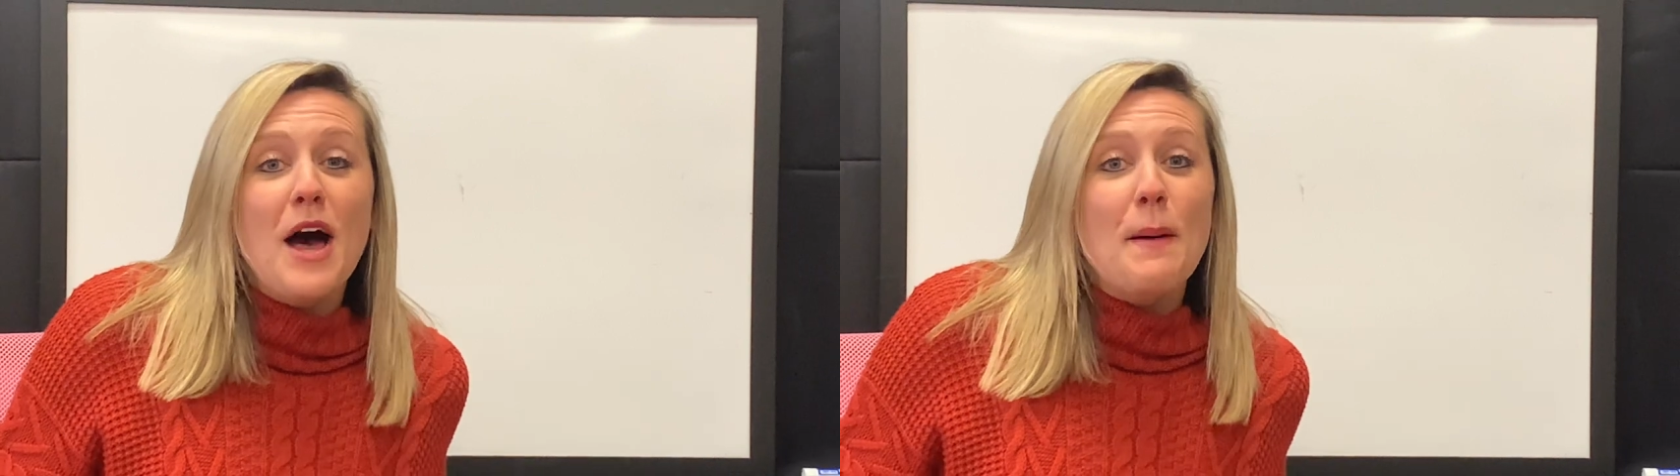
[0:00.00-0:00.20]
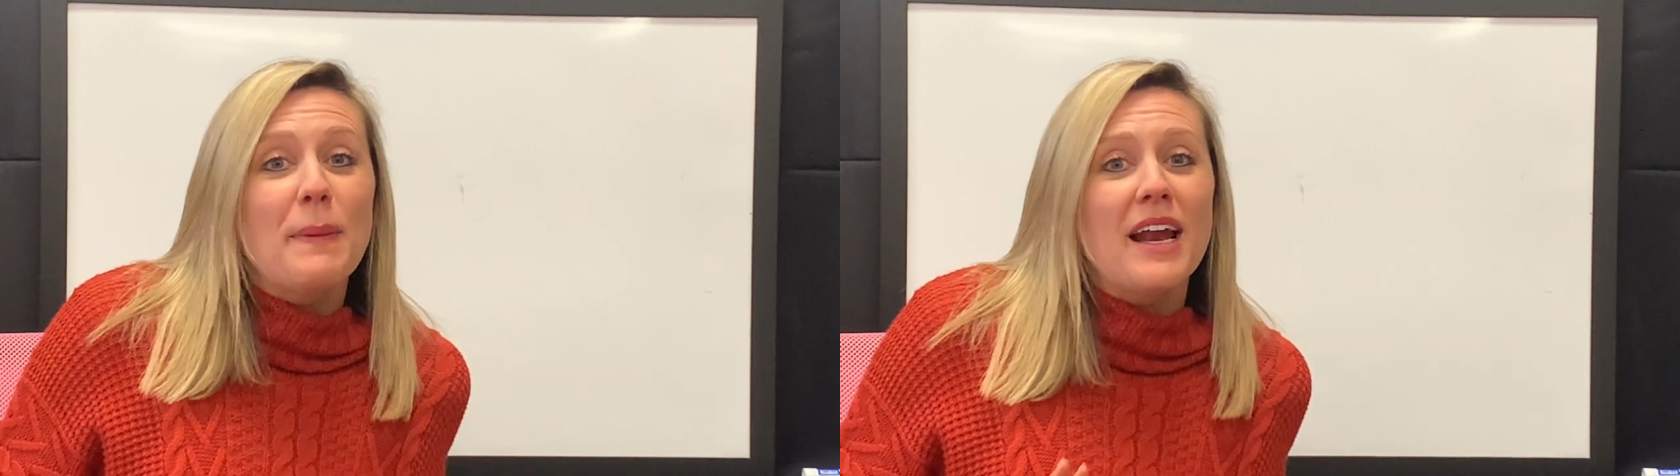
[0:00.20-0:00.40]

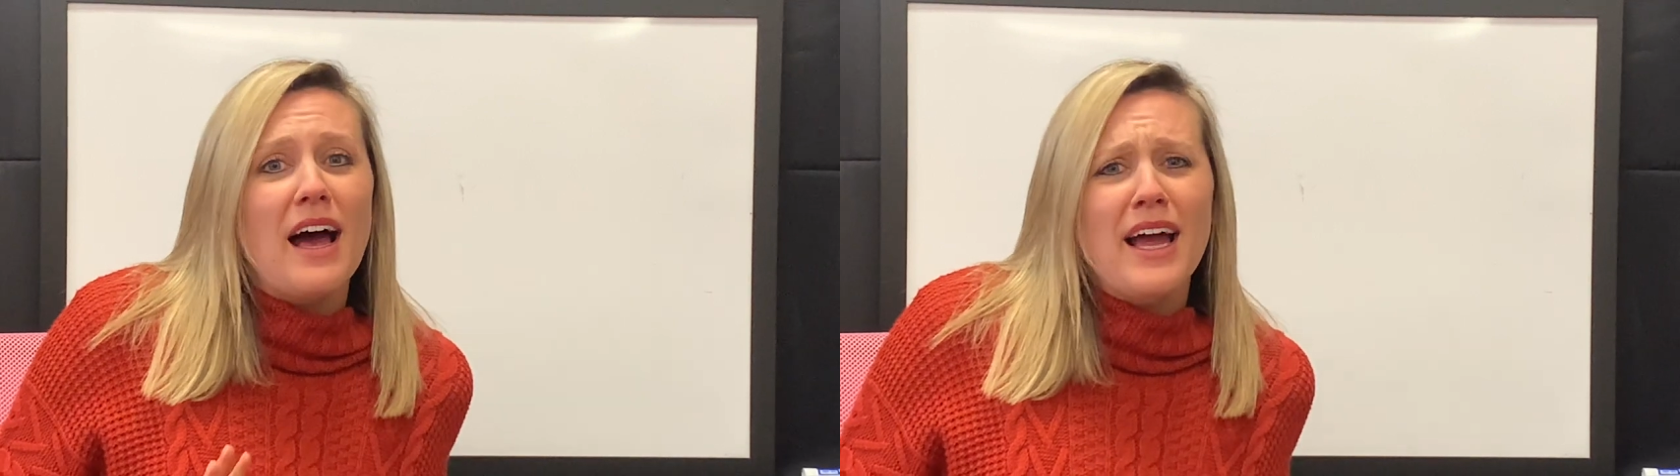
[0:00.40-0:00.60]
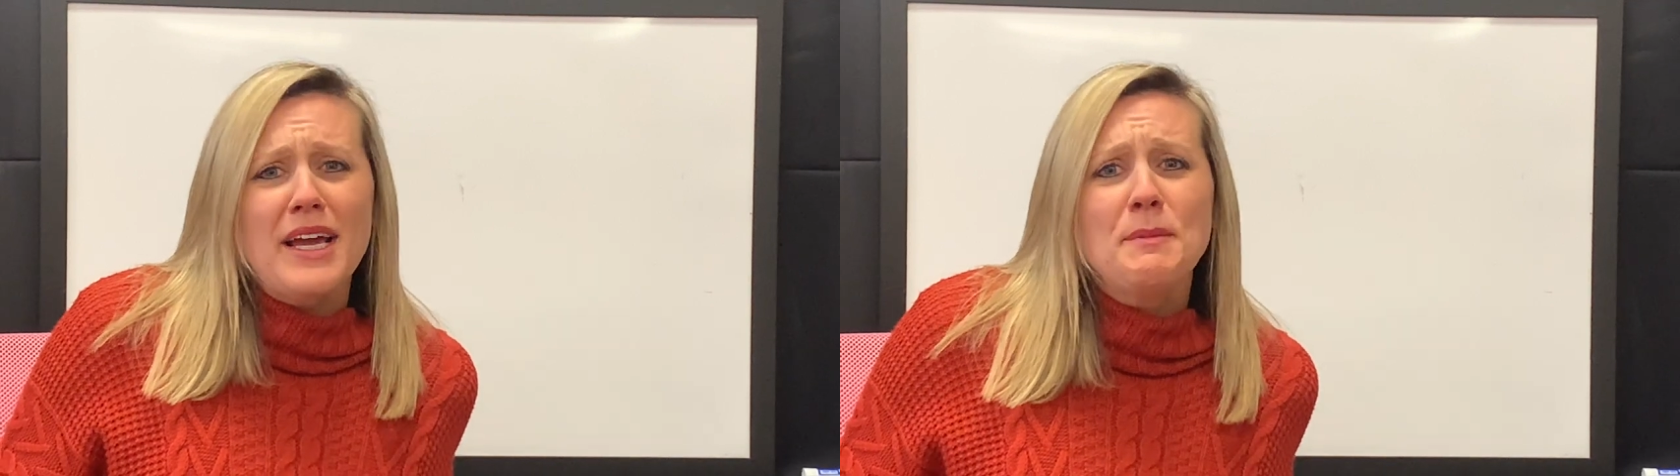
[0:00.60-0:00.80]
But
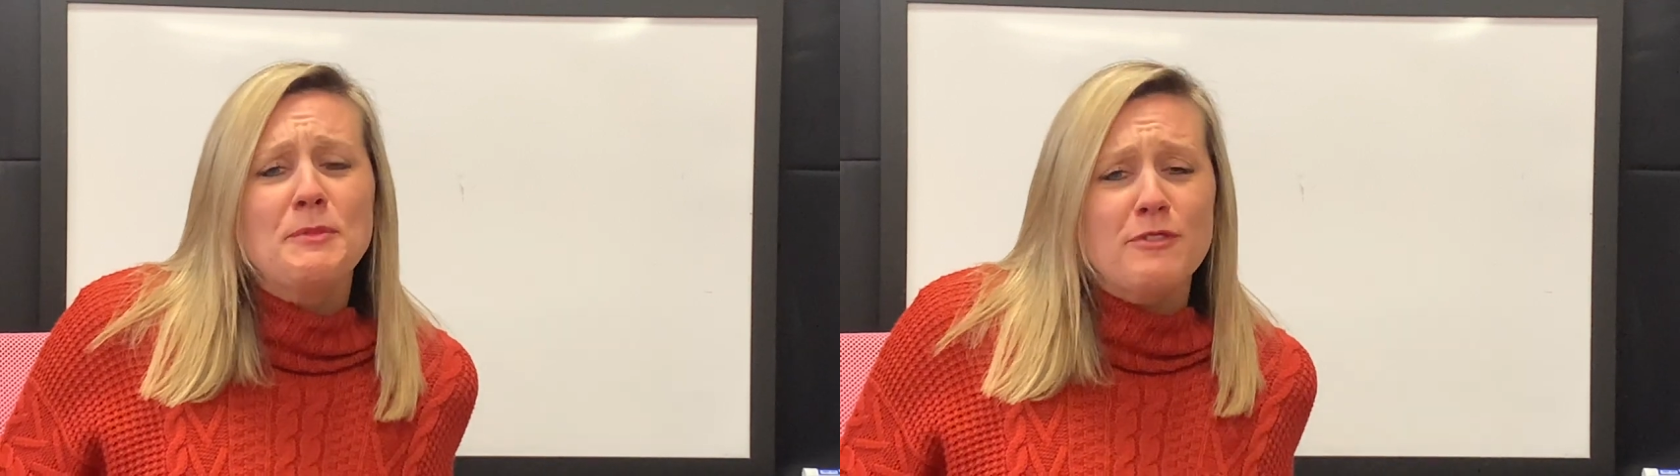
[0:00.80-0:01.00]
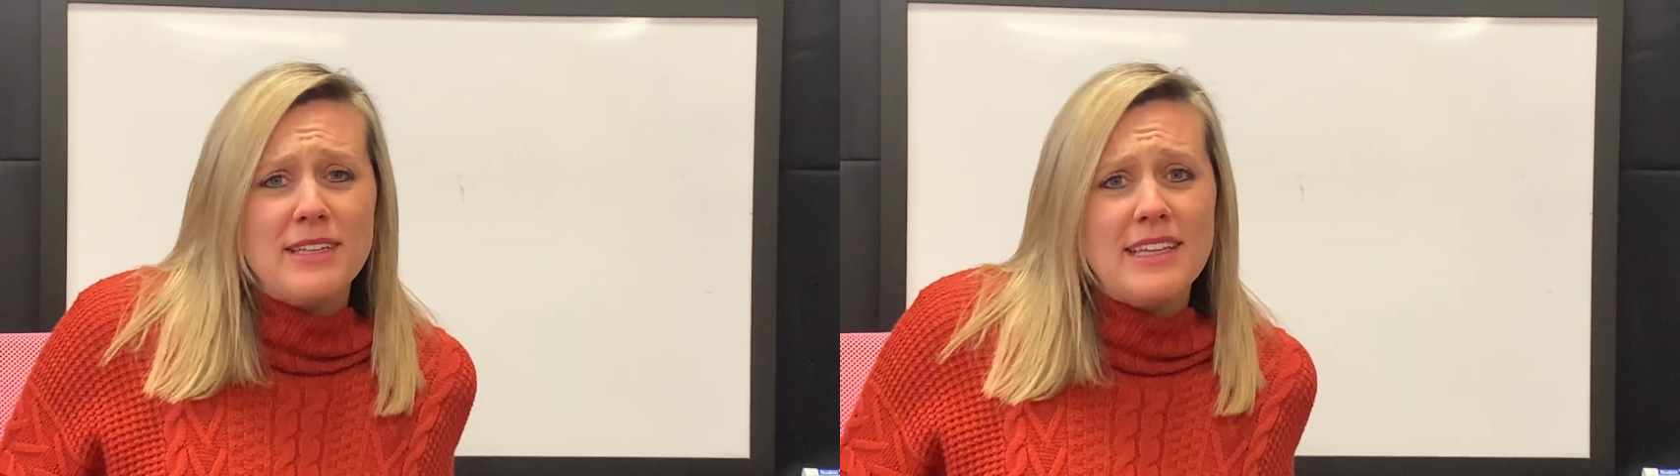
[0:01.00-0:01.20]
I am
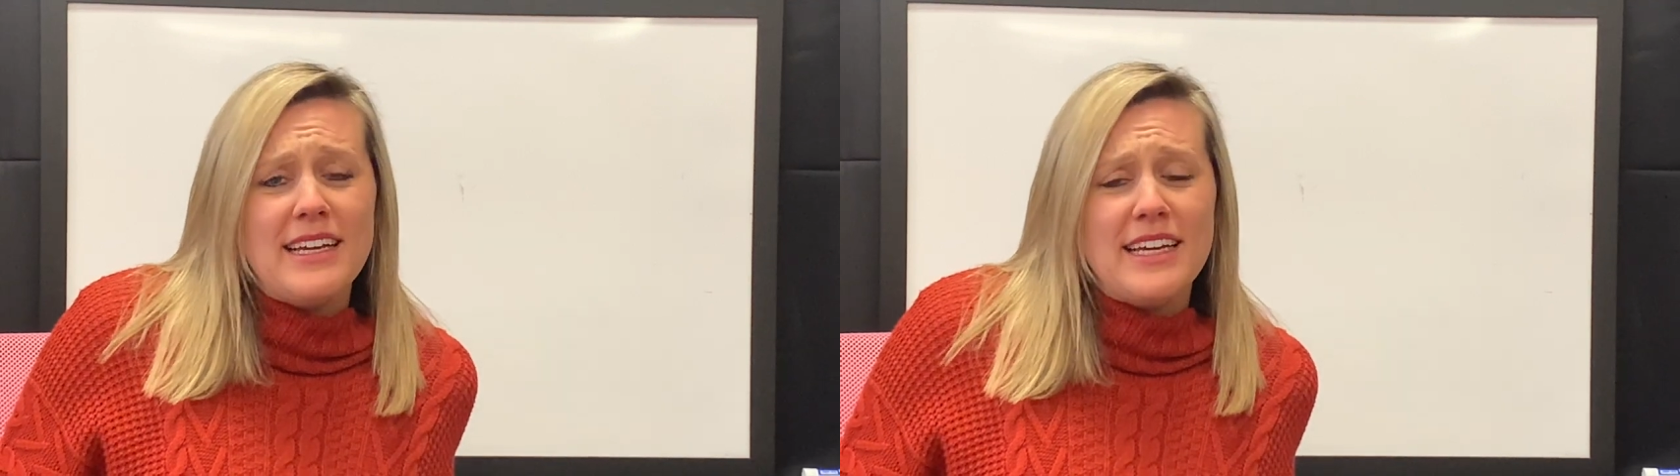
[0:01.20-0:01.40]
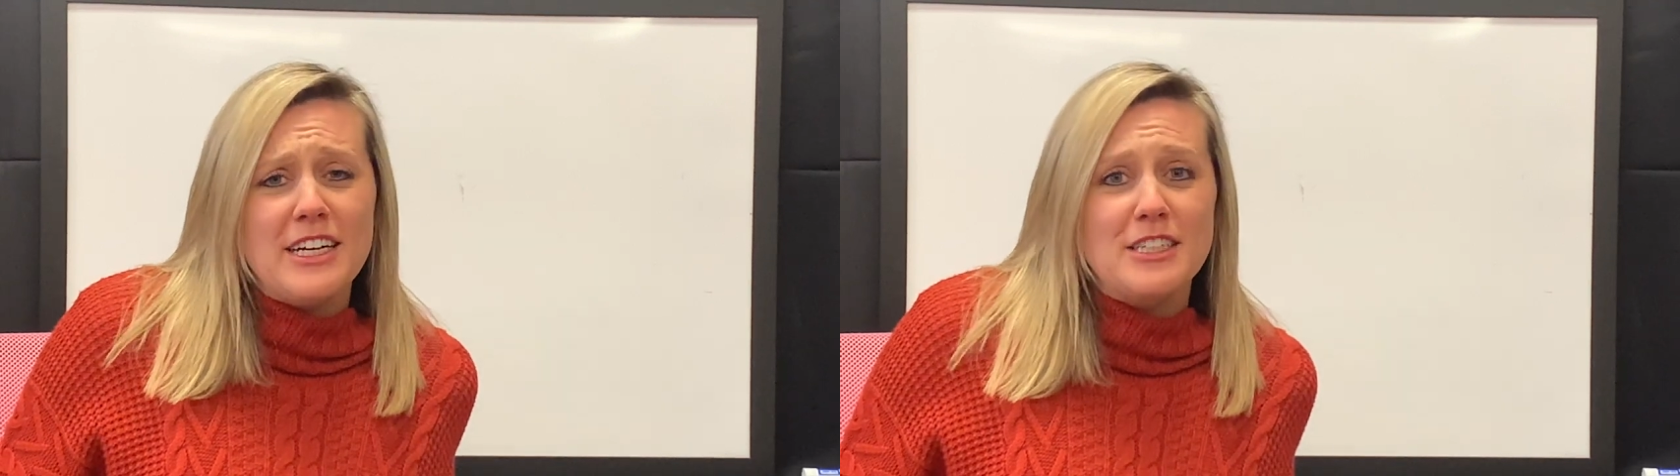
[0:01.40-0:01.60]
really here